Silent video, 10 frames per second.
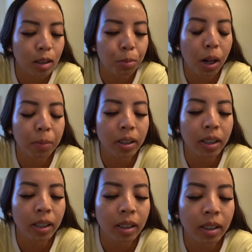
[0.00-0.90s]
is
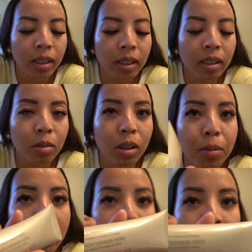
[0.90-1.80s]
probably one of
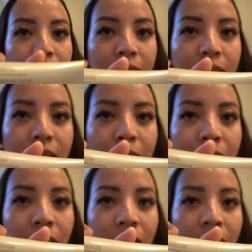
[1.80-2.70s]
my favorites.
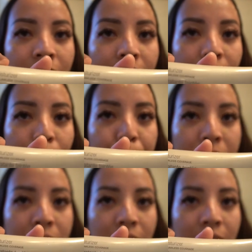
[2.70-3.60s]
Laura
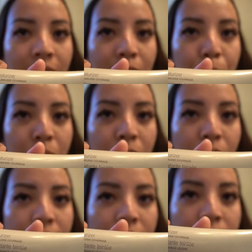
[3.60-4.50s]
Mercier Tinted
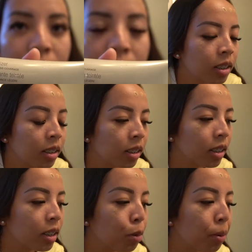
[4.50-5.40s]
Moisturizers.
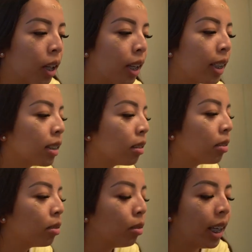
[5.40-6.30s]
Super
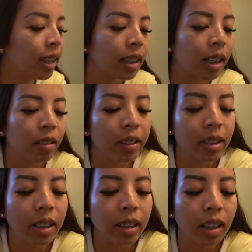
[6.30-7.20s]
lightweight, and it
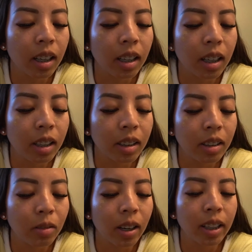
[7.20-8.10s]
feels like
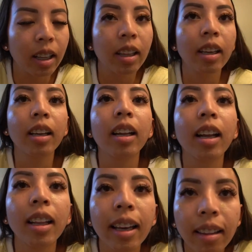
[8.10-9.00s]
you're wearing nothing, and
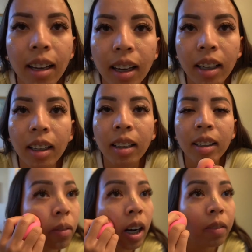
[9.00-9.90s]
I like that.
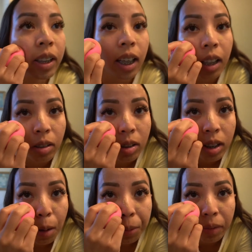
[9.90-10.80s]
For everyday use,
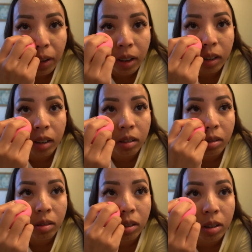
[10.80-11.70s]
I prefer to
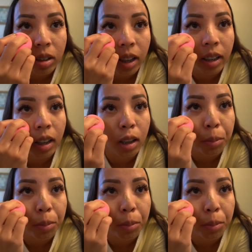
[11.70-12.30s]
use a tinted